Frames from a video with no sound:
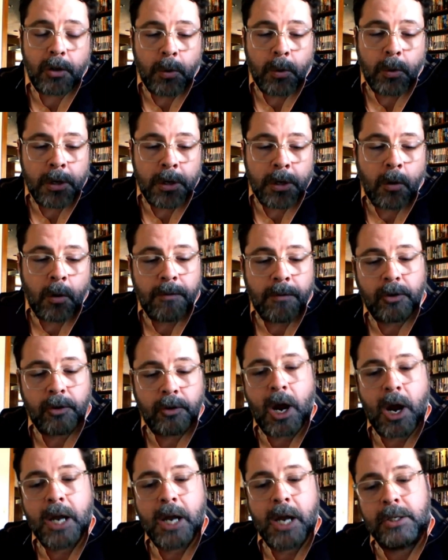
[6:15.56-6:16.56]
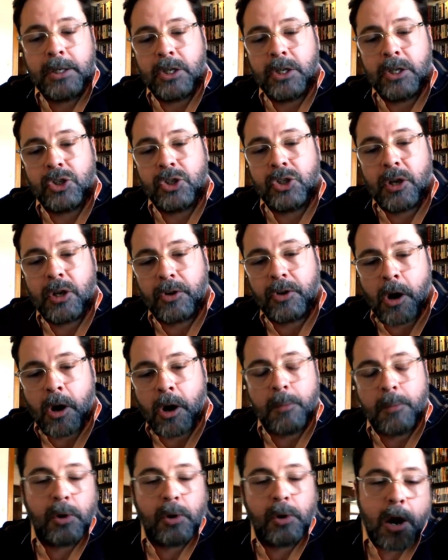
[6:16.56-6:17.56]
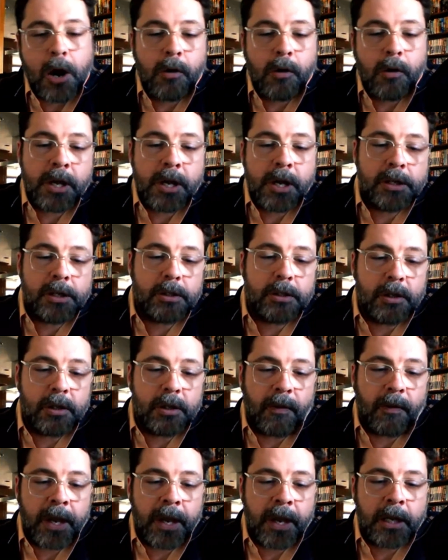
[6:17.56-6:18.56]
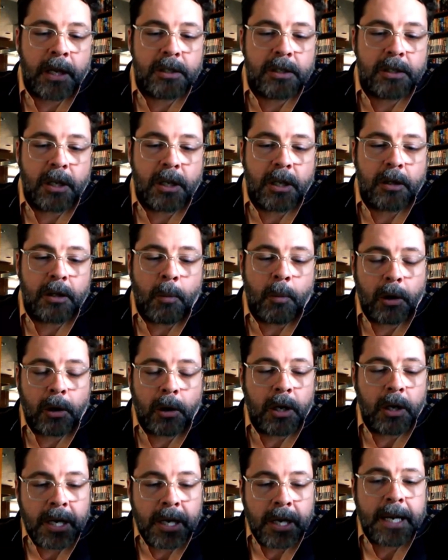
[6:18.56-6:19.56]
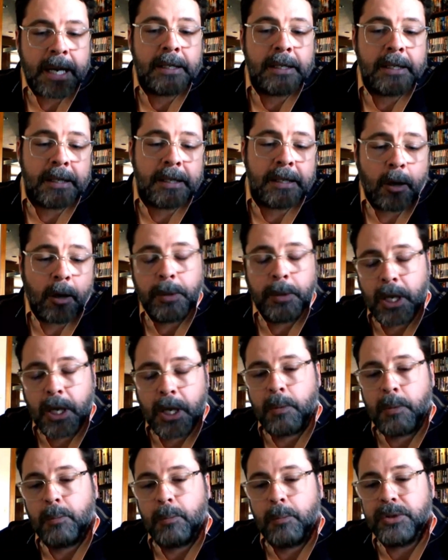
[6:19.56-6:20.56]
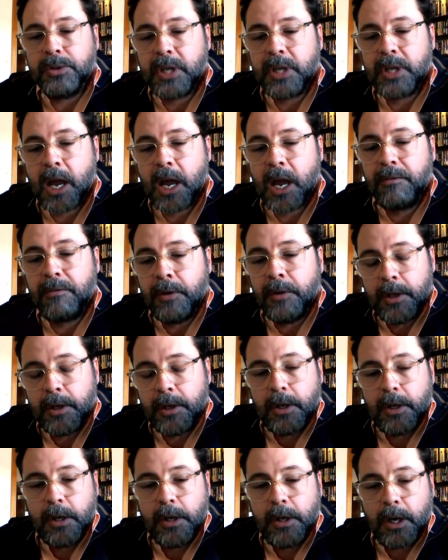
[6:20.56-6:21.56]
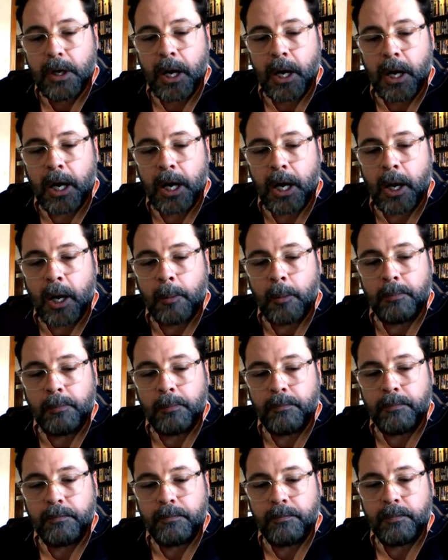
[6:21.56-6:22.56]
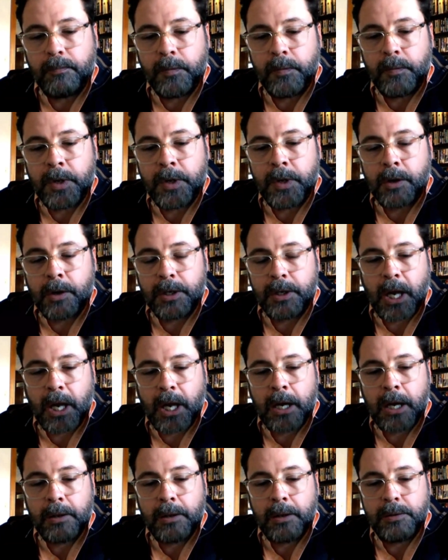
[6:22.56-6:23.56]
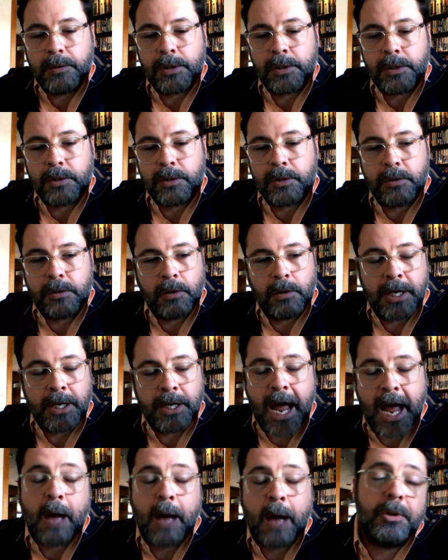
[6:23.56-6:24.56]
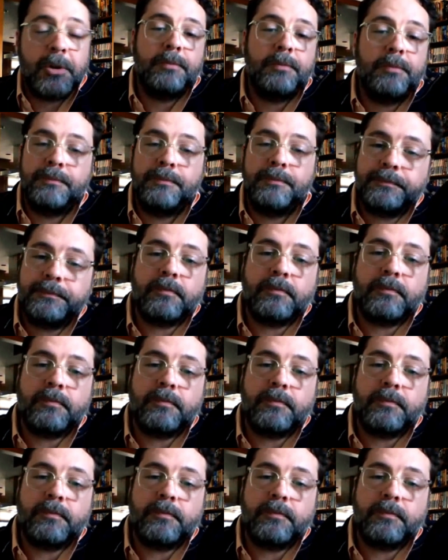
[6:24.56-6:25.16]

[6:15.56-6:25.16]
So we've tried to shift our priorities to things that the market needs to help keep people safe. To kind of just adapt.